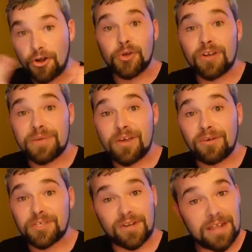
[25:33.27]
Are you gonna be
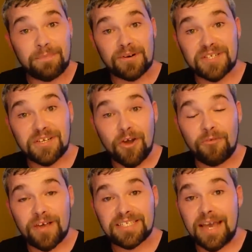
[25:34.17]
going to an in-person Go
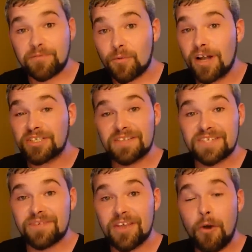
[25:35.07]
Fest after watching
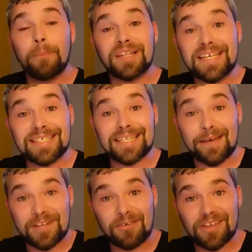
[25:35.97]
this video? Please
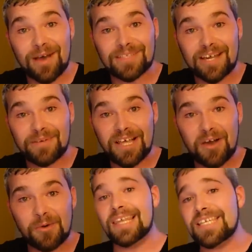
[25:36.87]
let me know in the comments down
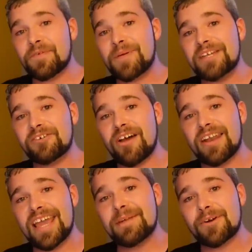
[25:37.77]
below. Links for
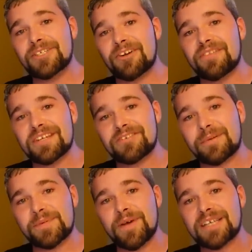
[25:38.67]
Patreon and merch are in the
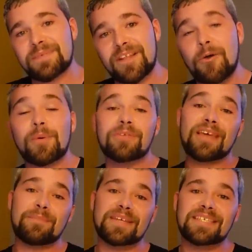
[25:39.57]
description box below, but with
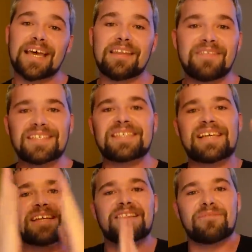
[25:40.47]
that being said, this is
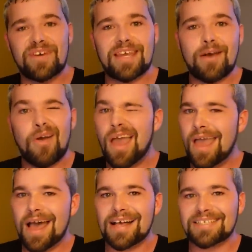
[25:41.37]
the end of the video.
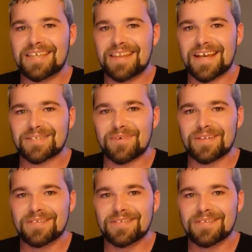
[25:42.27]
I'll see you in the next one.